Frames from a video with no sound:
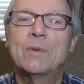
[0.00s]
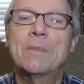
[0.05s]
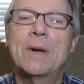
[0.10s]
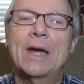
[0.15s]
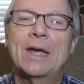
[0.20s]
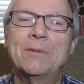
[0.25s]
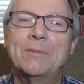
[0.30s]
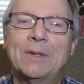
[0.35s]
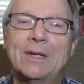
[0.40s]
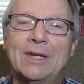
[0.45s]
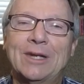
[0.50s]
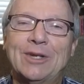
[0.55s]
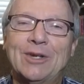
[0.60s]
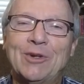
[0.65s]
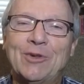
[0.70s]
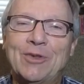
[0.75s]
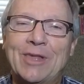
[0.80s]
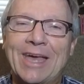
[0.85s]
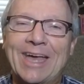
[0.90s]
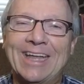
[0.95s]
Remind me to
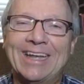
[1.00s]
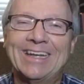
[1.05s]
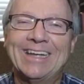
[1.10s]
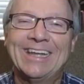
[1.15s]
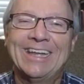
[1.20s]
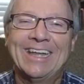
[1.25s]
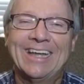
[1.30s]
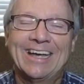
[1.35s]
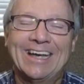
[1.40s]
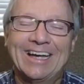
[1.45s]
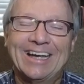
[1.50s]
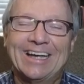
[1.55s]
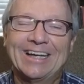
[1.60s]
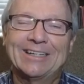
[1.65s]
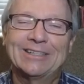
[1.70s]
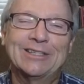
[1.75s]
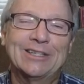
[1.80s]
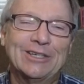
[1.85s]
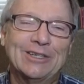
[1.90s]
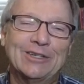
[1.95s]
do that.
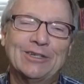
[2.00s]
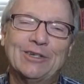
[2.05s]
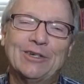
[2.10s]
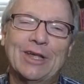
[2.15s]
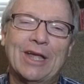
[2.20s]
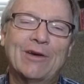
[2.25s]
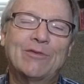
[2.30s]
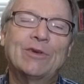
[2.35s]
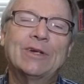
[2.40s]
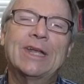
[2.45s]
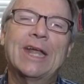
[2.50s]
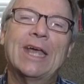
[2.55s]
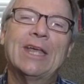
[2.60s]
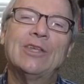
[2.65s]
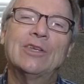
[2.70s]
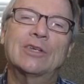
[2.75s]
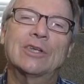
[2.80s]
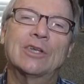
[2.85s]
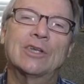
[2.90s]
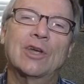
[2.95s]
Every
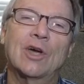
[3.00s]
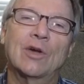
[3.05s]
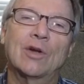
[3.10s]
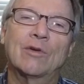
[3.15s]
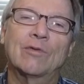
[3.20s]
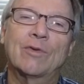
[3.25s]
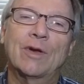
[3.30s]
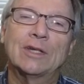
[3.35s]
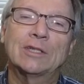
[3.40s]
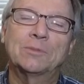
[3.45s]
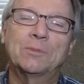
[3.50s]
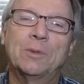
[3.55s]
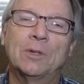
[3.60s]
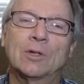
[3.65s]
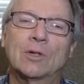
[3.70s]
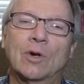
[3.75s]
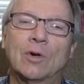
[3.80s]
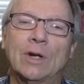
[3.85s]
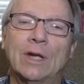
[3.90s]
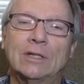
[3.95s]
day you can go to
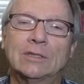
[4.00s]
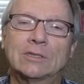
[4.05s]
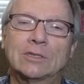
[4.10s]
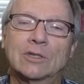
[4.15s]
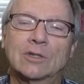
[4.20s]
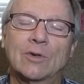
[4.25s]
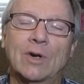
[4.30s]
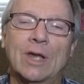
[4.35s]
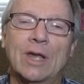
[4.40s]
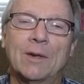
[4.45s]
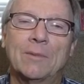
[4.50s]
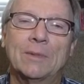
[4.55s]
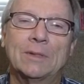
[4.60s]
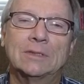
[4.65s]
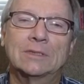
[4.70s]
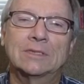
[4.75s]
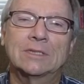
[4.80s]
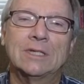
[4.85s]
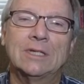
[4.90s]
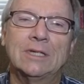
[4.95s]
Facebook or
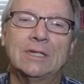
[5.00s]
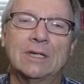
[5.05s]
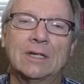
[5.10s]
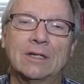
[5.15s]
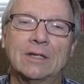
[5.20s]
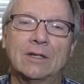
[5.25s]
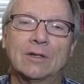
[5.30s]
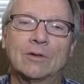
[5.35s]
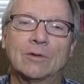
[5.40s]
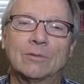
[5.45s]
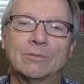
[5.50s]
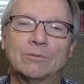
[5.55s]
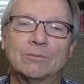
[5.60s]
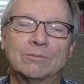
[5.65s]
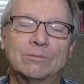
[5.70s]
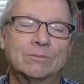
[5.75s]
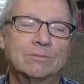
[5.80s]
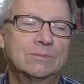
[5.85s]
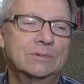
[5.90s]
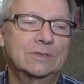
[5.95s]
Instagram and see a
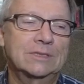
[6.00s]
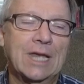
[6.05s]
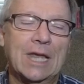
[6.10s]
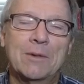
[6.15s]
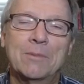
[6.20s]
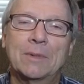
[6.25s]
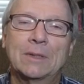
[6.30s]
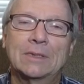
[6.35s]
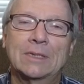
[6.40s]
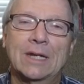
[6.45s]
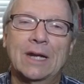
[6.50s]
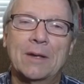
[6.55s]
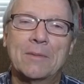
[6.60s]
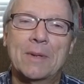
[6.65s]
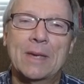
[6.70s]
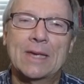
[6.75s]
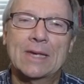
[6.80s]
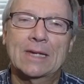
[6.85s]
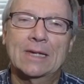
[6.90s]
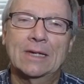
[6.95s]
little statement that
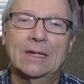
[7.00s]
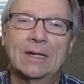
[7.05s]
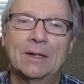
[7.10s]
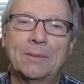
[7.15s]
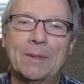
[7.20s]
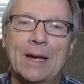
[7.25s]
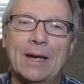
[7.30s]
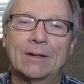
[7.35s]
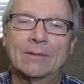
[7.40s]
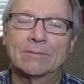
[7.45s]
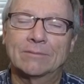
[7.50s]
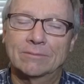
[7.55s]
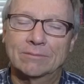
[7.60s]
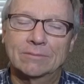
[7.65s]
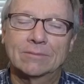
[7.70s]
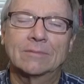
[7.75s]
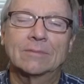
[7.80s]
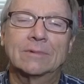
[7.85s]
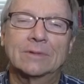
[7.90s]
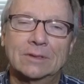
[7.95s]
I make about
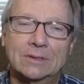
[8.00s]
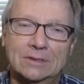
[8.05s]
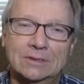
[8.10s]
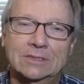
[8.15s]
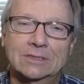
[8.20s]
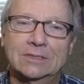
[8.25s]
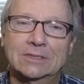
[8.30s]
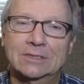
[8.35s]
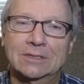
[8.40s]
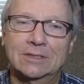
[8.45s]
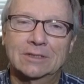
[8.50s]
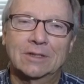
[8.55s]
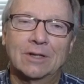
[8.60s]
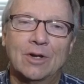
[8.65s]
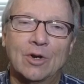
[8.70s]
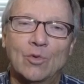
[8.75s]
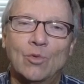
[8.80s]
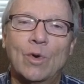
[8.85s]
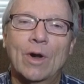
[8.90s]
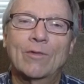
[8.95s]

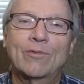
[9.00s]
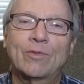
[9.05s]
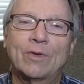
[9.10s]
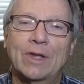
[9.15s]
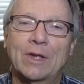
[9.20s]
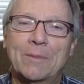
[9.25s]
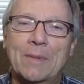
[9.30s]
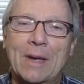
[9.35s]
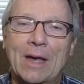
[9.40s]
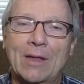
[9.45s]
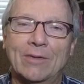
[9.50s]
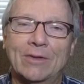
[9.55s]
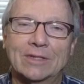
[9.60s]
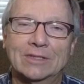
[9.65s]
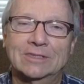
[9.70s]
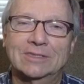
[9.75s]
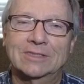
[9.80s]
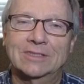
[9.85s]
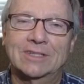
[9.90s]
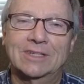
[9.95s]
roughly about
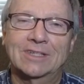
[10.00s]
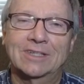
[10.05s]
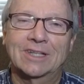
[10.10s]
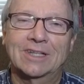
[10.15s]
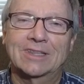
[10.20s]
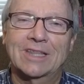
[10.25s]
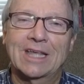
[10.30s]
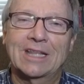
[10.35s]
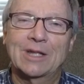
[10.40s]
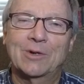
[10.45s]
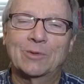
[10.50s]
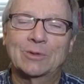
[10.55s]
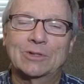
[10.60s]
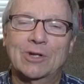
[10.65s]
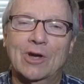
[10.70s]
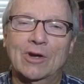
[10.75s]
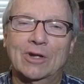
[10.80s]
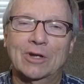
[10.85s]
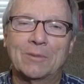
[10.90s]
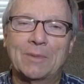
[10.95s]
this thing that
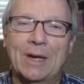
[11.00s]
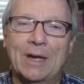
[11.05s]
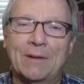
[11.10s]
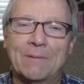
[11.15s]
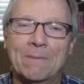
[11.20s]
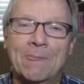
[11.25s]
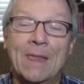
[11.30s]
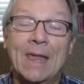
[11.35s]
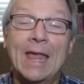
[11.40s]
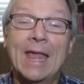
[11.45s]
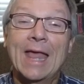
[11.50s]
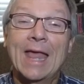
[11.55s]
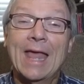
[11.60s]
we're talking about.